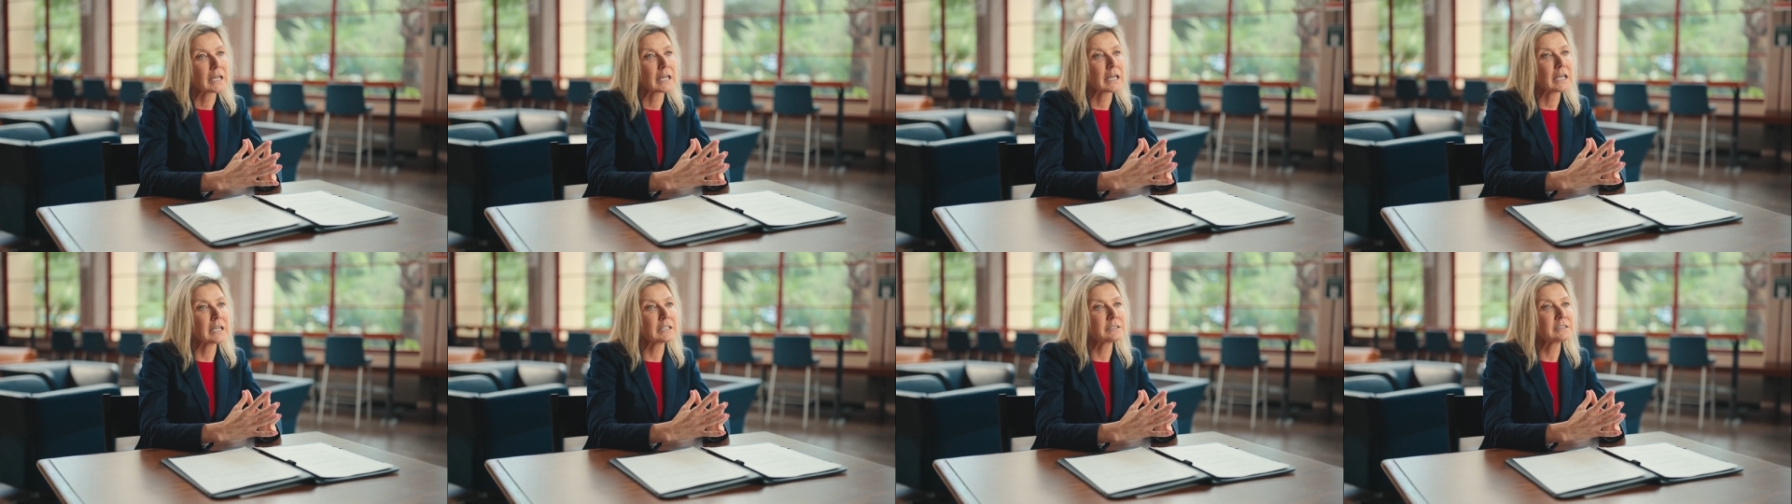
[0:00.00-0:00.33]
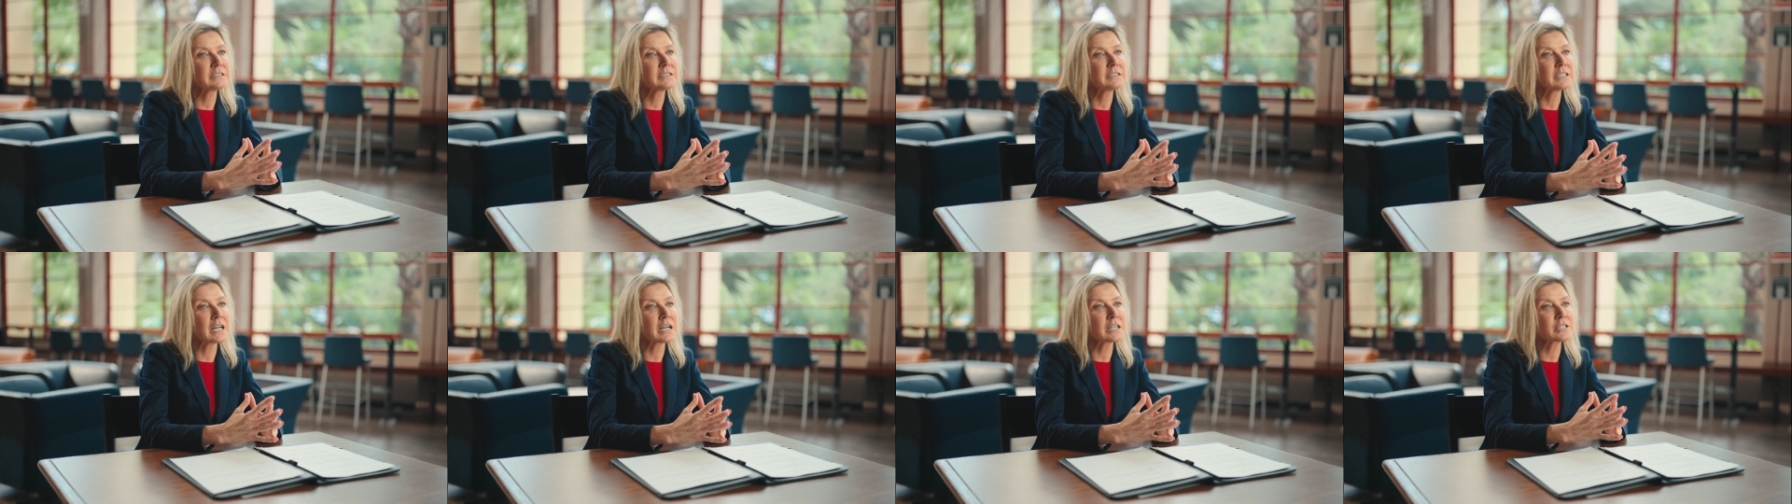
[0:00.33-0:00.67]

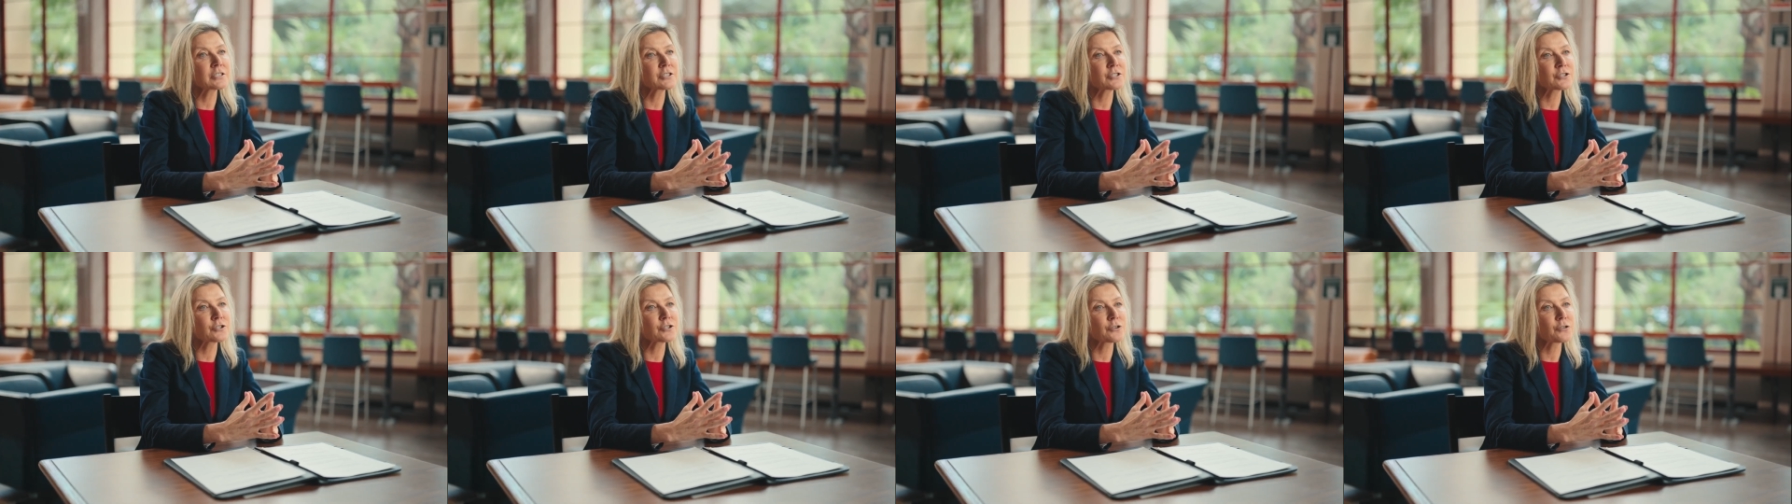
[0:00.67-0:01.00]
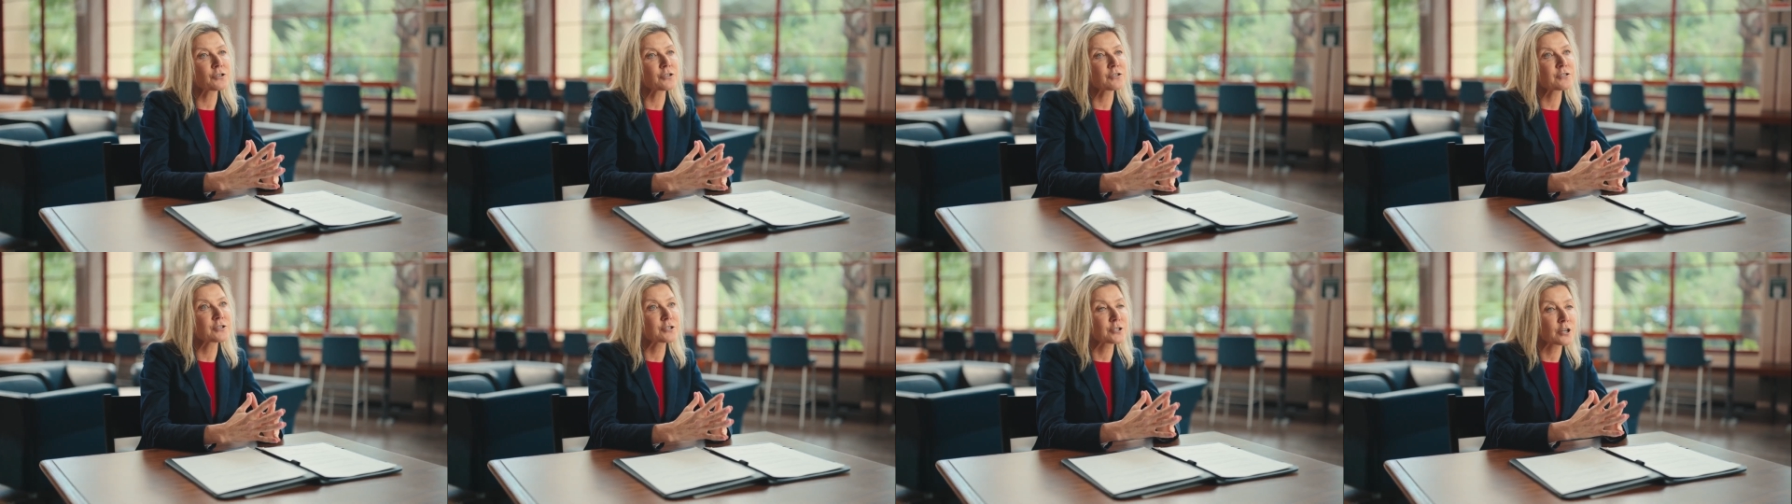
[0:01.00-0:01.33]
It does
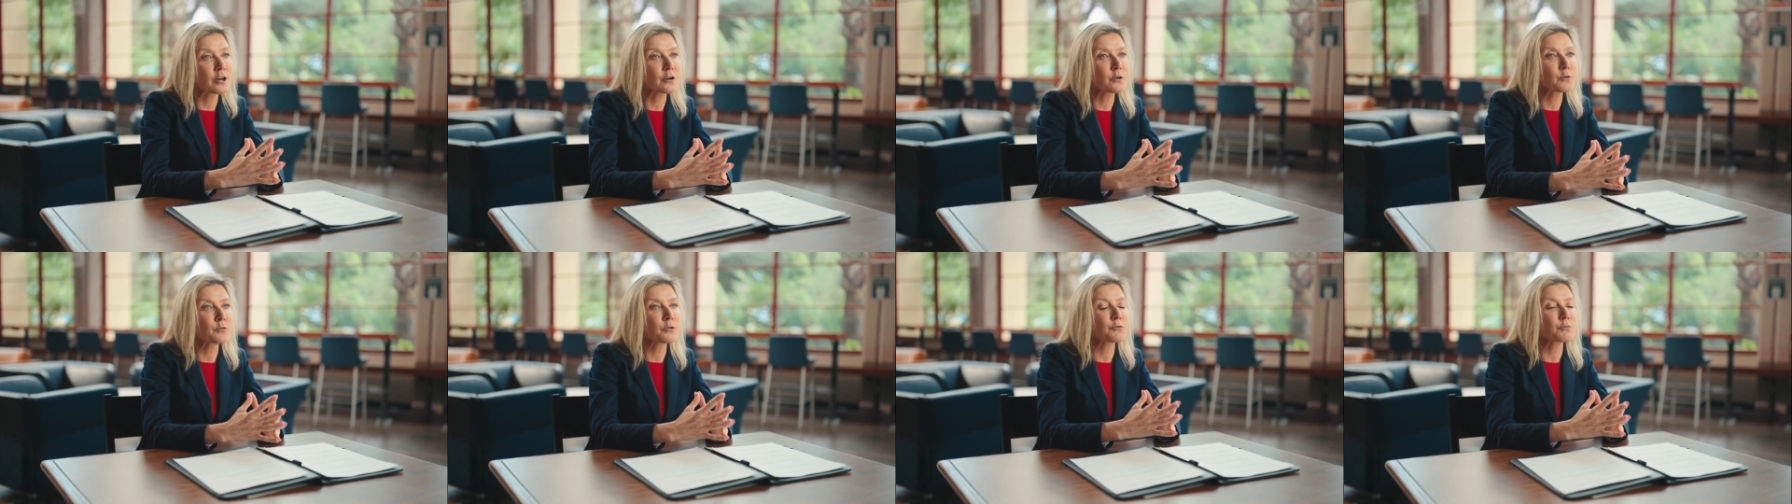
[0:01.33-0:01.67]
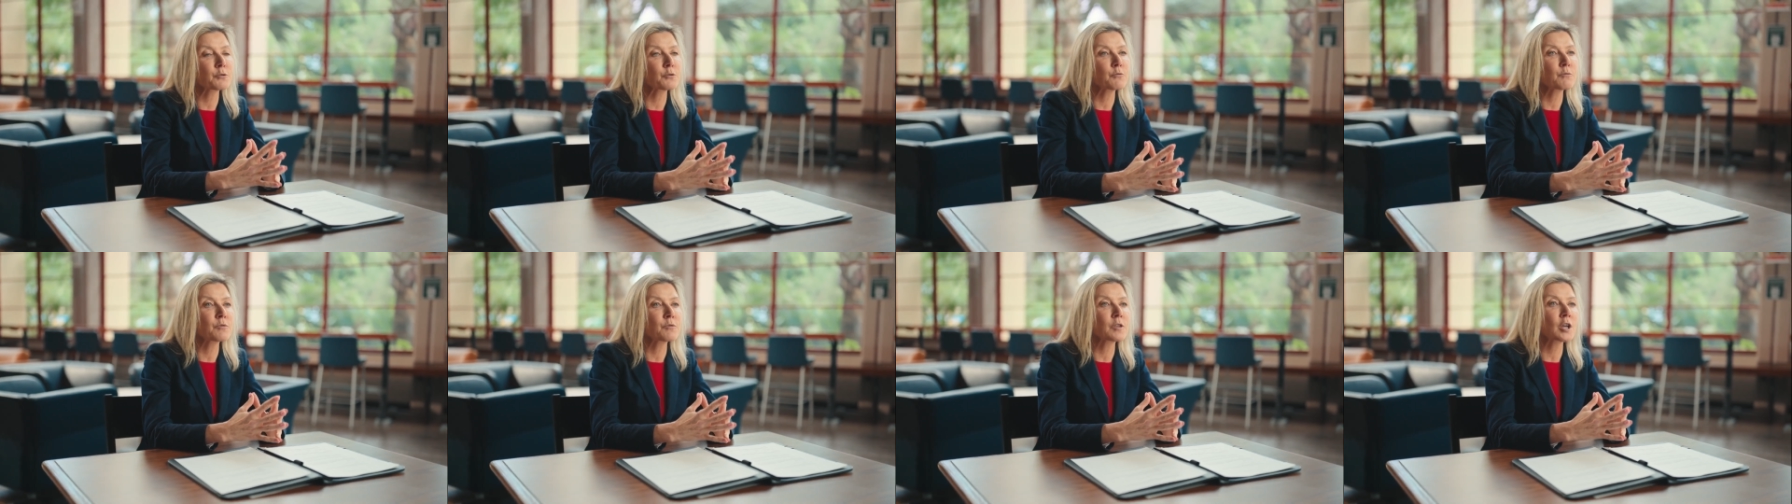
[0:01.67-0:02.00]
so
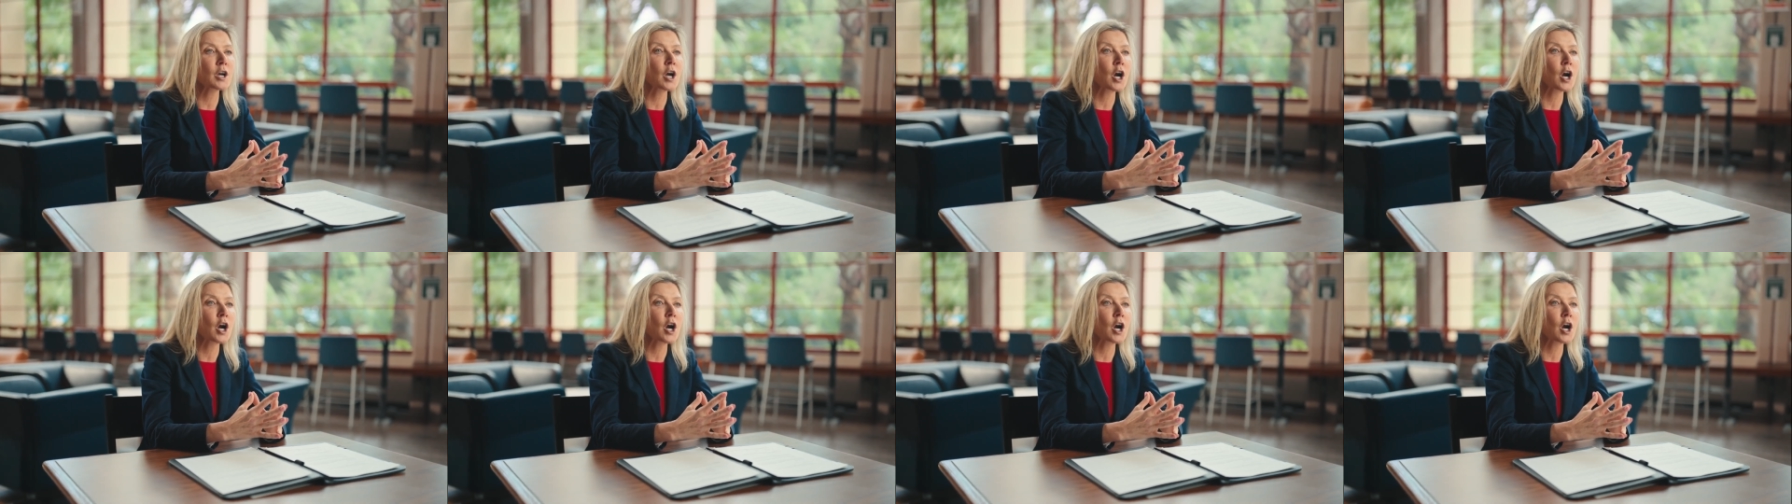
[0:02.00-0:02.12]
through the